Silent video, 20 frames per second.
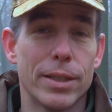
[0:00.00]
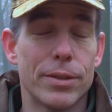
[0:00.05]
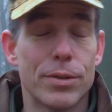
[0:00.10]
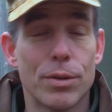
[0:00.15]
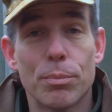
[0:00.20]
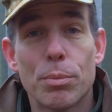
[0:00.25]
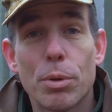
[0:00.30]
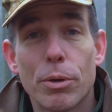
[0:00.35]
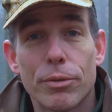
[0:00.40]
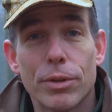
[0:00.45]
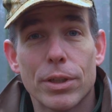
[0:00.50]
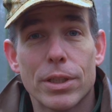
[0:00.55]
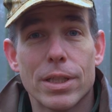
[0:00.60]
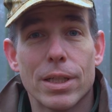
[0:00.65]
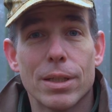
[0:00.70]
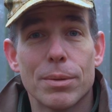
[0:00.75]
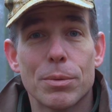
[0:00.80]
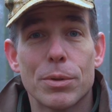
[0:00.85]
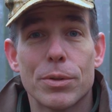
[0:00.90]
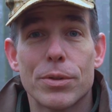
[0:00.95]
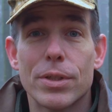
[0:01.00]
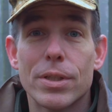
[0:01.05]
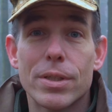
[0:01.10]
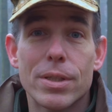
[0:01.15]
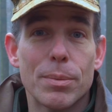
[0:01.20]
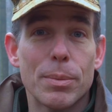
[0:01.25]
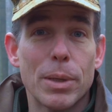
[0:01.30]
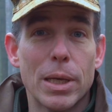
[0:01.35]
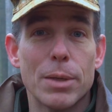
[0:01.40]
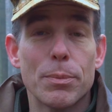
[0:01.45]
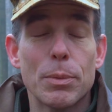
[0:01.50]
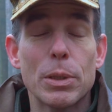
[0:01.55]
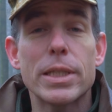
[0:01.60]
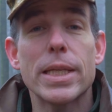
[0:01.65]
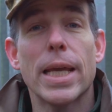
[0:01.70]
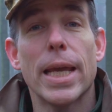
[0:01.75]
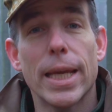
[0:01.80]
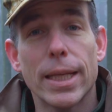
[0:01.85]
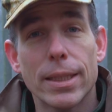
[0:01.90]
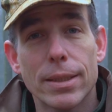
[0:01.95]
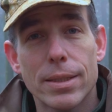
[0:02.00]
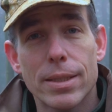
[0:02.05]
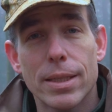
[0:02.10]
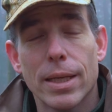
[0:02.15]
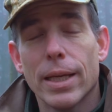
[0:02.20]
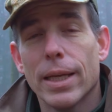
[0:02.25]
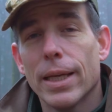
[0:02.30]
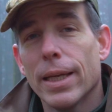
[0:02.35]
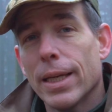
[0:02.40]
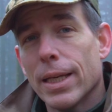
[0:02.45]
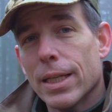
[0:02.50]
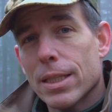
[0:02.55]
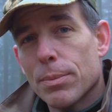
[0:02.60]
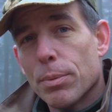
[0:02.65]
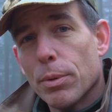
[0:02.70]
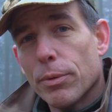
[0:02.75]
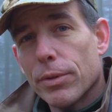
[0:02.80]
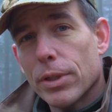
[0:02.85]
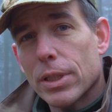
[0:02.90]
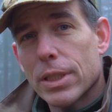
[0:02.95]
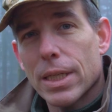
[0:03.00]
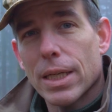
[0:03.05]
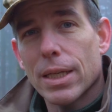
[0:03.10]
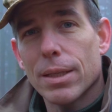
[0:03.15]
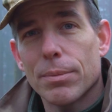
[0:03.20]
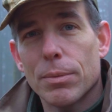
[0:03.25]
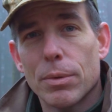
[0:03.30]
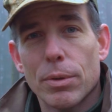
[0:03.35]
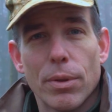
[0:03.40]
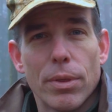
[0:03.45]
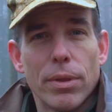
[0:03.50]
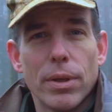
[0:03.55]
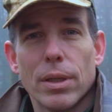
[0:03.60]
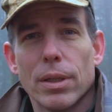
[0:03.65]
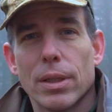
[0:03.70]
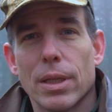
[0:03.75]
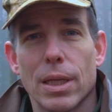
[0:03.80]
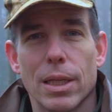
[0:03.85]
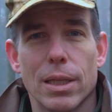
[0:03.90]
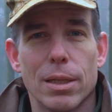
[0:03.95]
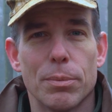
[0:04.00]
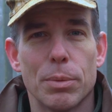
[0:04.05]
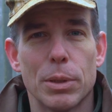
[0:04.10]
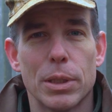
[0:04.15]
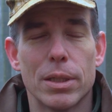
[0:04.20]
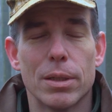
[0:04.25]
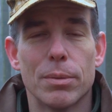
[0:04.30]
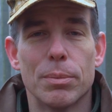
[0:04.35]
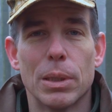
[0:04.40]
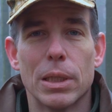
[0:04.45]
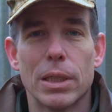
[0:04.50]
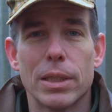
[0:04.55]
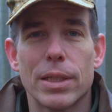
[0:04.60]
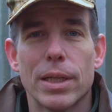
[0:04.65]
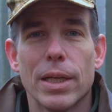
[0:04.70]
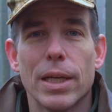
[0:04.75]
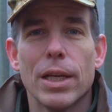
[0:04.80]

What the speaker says: So perfect time to see some animals, and it's a perfect time to think a little bit about